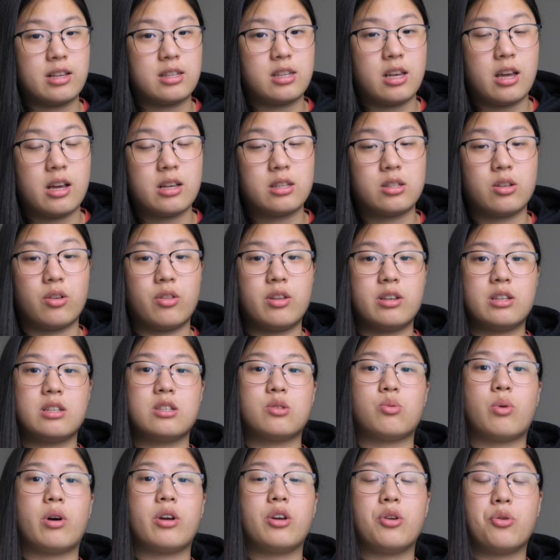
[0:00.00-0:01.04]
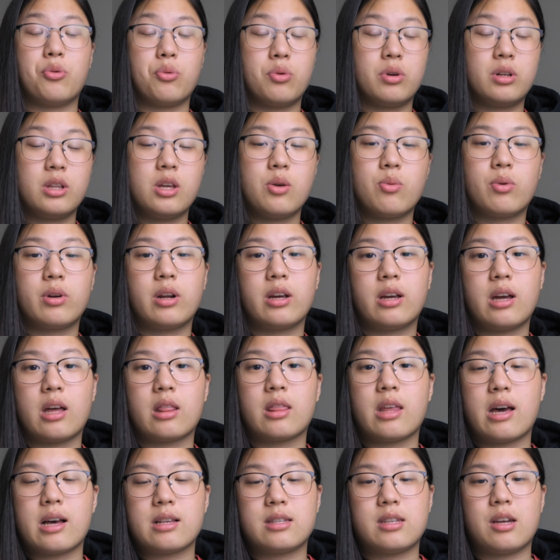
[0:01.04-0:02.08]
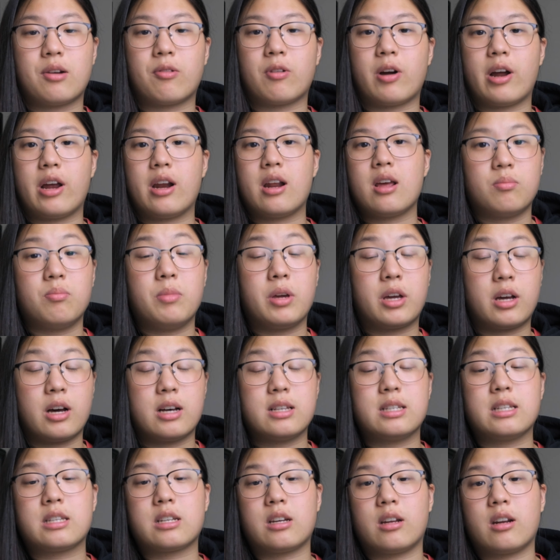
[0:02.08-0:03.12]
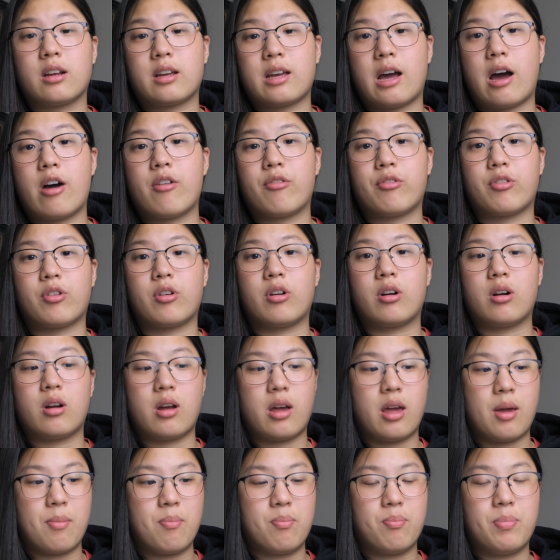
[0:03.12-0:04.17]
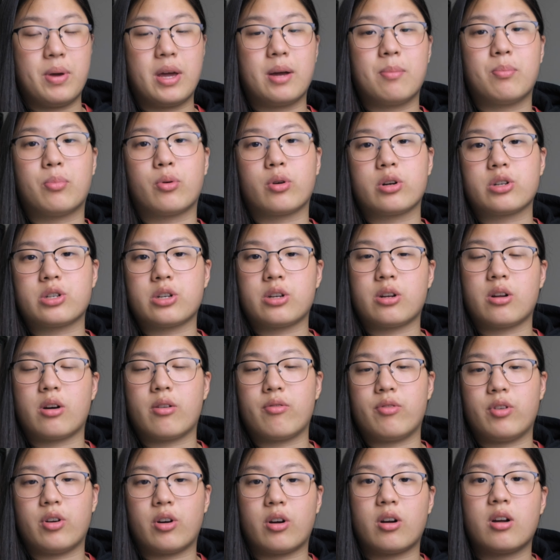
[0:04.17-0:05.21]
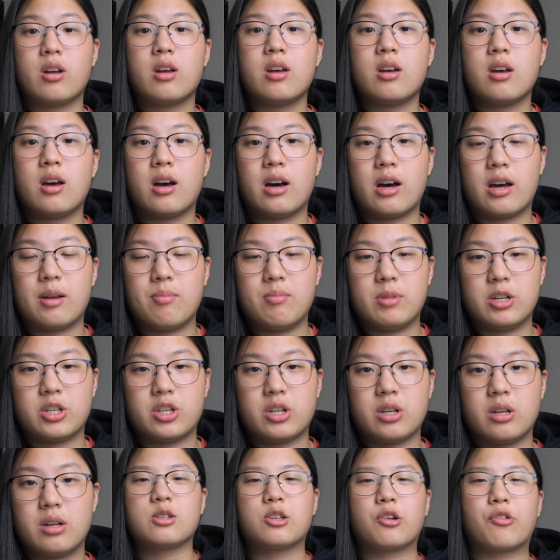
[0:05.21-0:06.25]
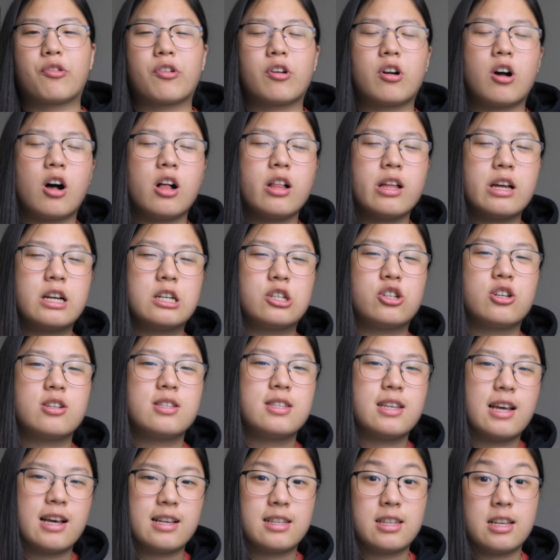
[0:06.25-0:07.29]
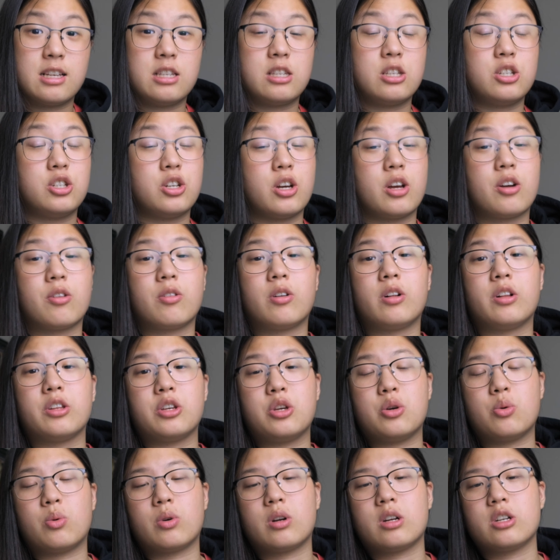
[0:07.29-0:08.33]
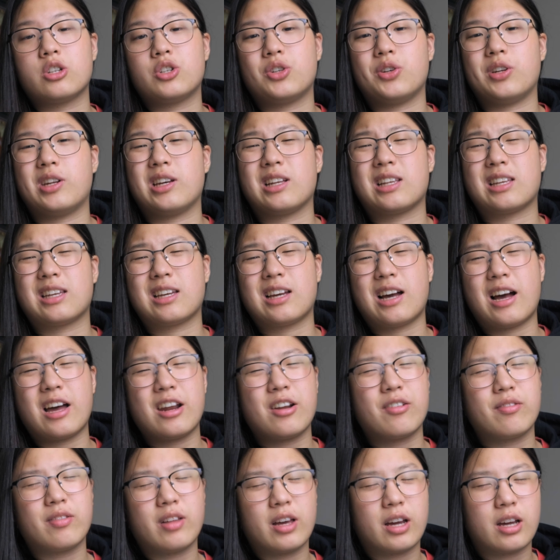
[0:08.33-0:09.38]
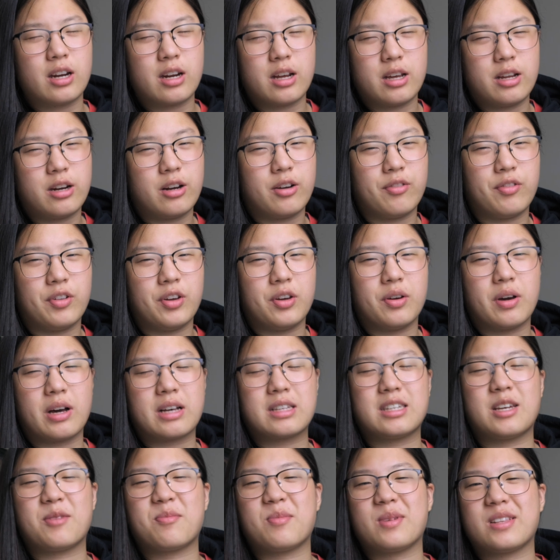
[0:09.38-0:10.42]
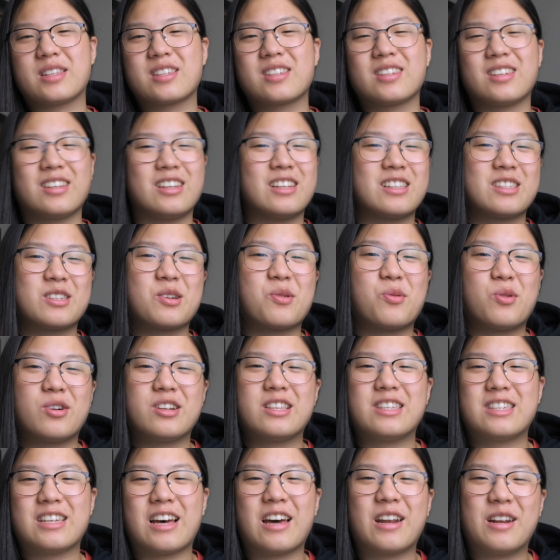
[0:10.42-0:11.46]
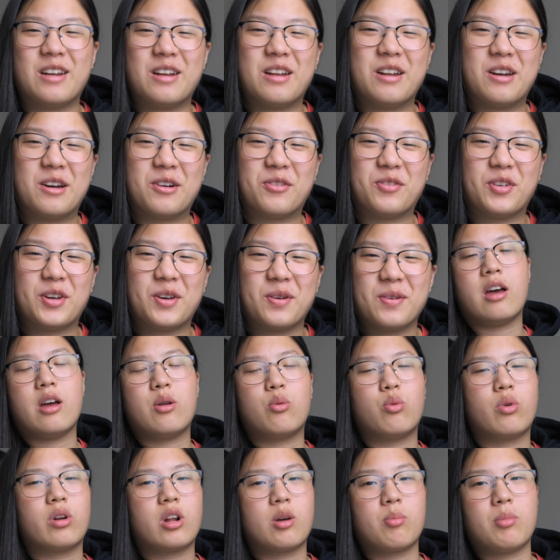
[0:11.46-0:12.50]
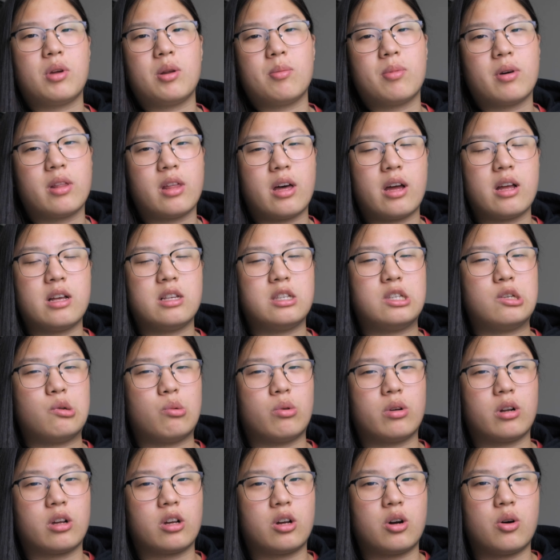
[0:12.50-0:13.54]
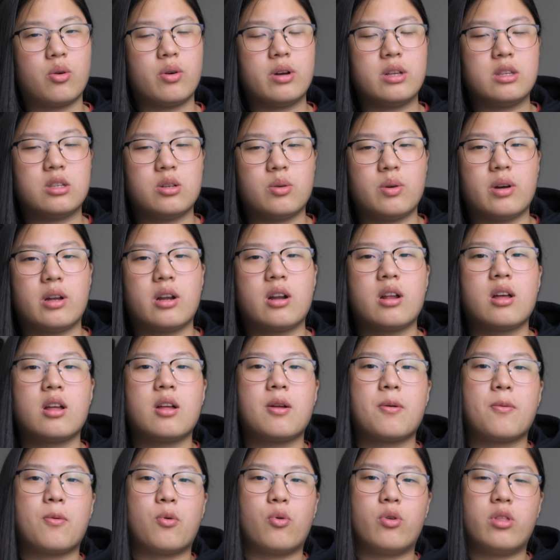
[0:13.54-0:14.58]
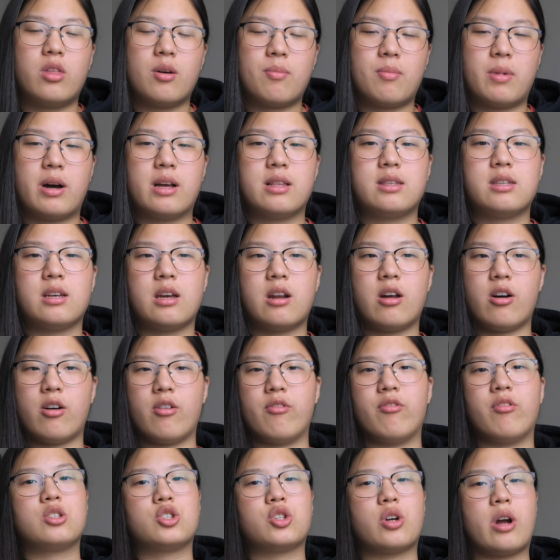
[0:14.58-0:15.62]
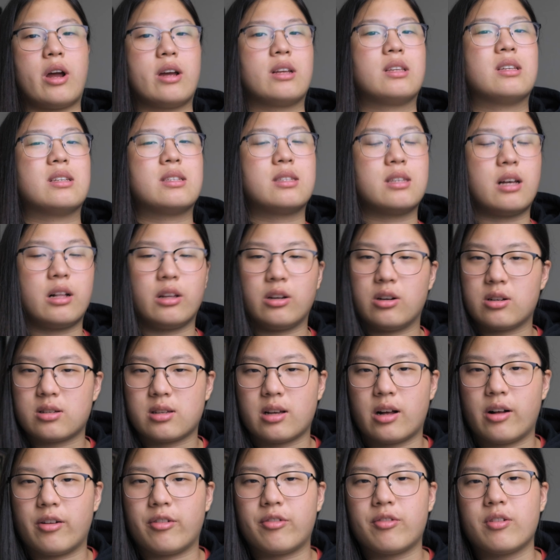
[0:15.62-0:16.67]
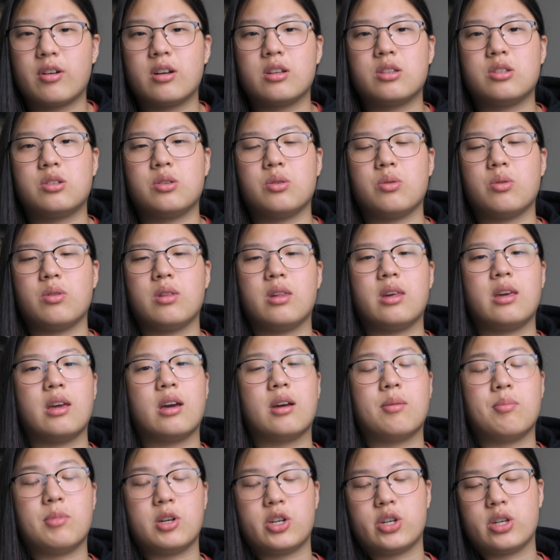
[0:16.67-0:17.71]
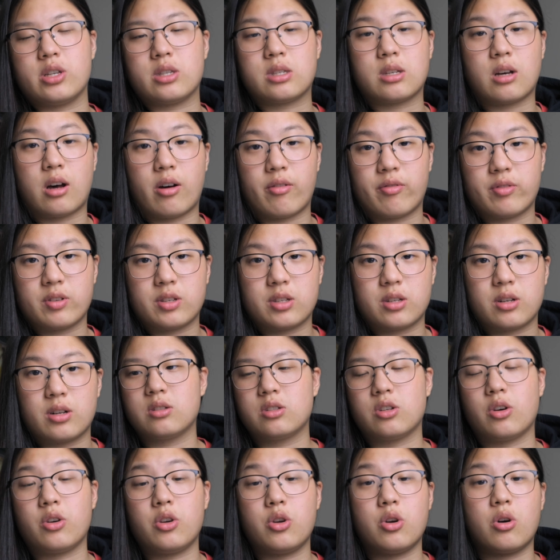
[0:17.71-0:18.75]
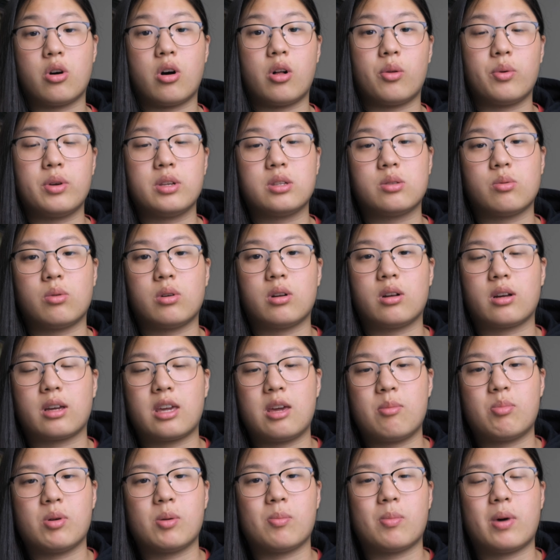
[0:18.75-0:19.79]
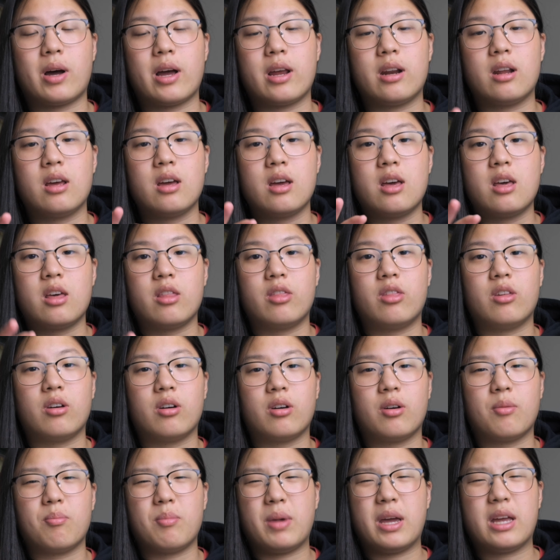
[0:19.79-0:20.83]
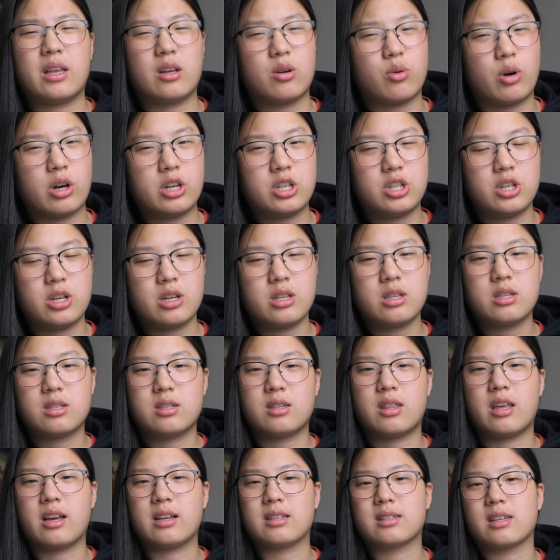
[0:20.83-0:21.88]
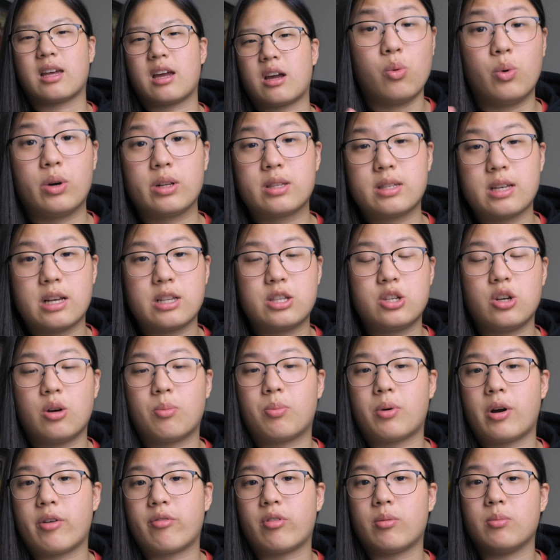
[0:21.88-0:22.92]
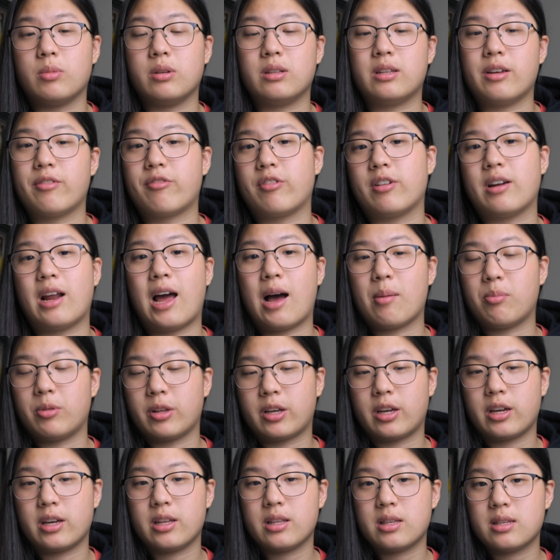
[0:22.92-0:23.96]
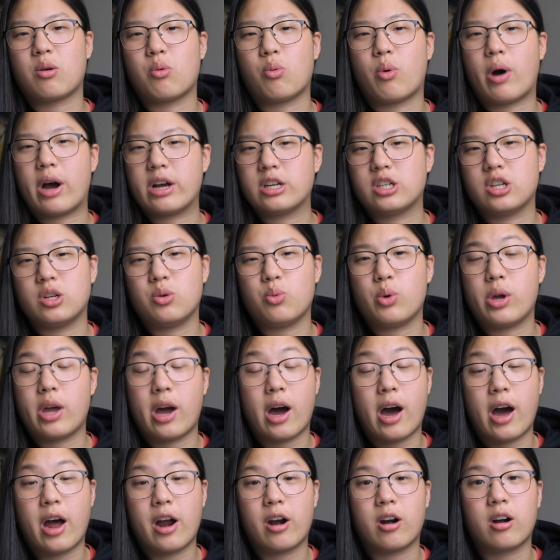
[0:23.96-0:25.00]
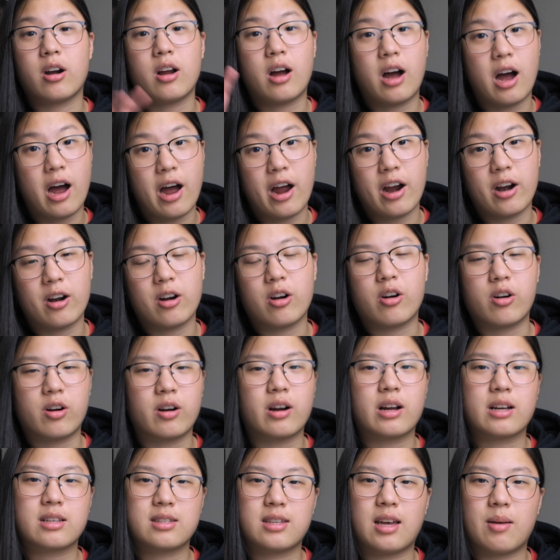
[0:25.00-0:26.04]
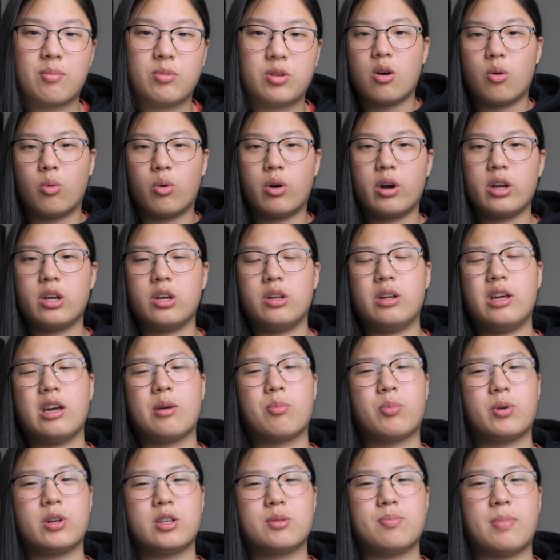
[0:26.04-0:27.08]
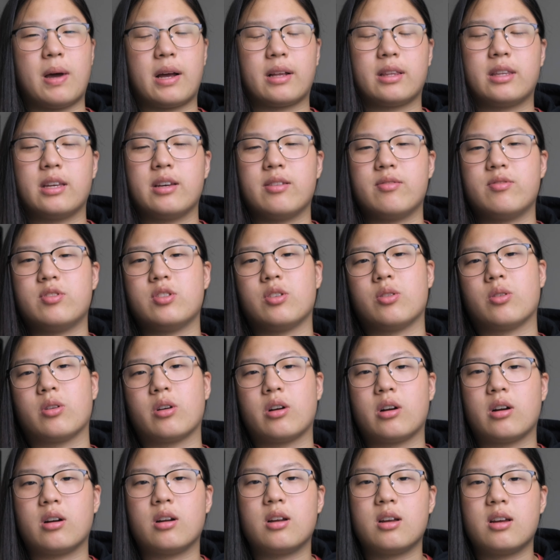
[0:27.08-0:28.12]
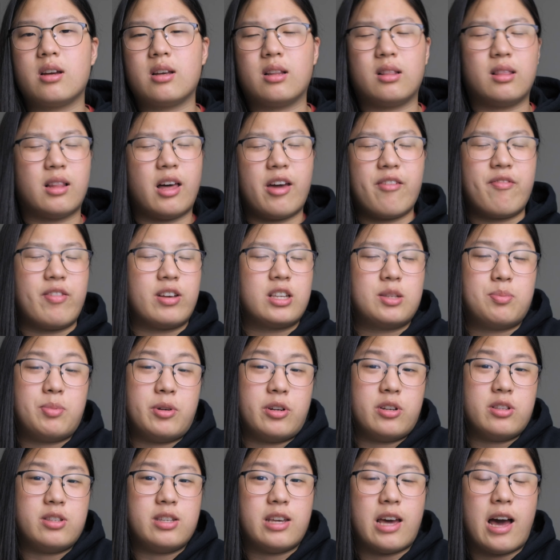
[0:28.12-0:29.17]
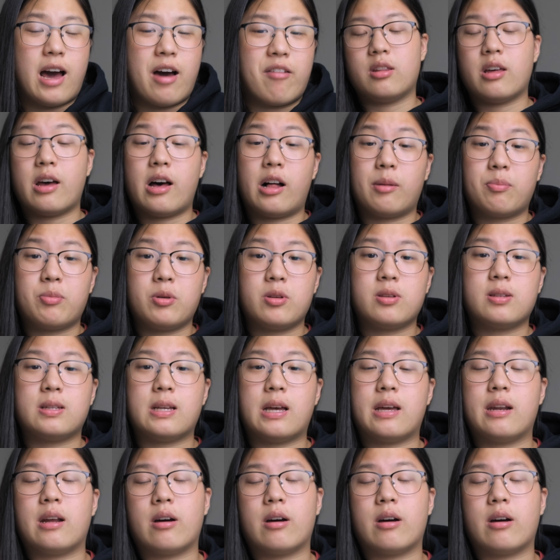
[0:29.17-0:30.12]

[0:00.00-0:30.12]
So this is why you really want to get the essay right, because it's going to count for a big portion of your admission. So for all entrance essays in general, you want to treat it kind of like an interview, except it's a one-sided interview. And what I mean by that is you want to go into it with the mindset of trying to sell yourself to the admissions officer. So you always want to keep in mind the main questions, things like what sets you apart from the different applicants, why should we hire or accept you, what unique perspectives or life experience you have that help you stand